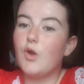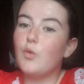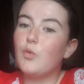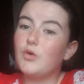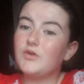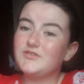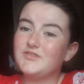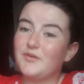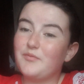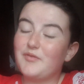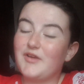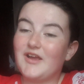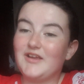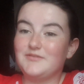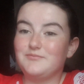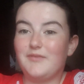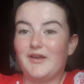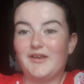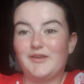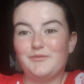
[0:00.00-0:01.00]
What's up
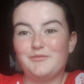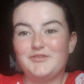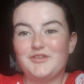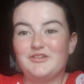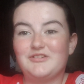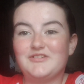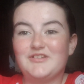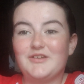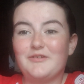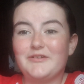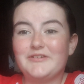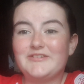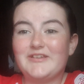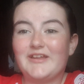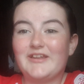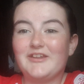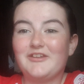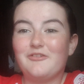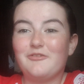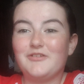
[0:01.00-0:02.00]
guys, my name's Lucy Lewis
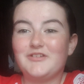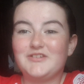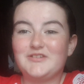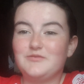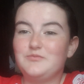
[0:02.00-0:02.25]
and I know this